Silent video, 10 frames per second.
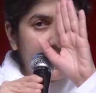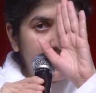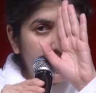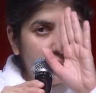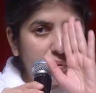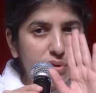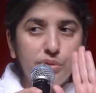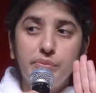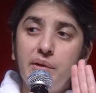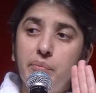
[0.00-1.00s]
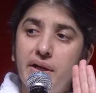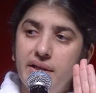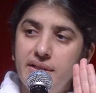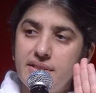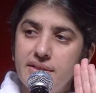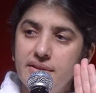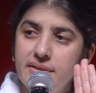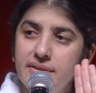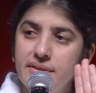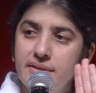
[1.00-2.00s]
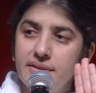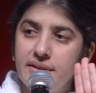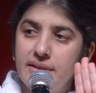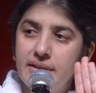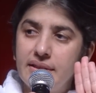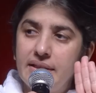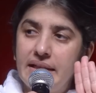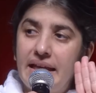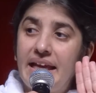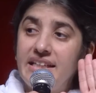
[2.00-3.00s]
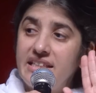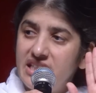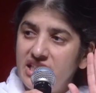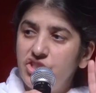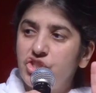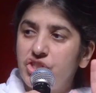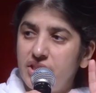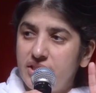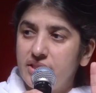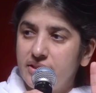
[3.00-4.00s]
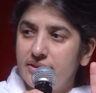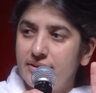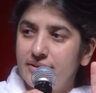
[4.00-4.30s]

and talk to my mind and teach it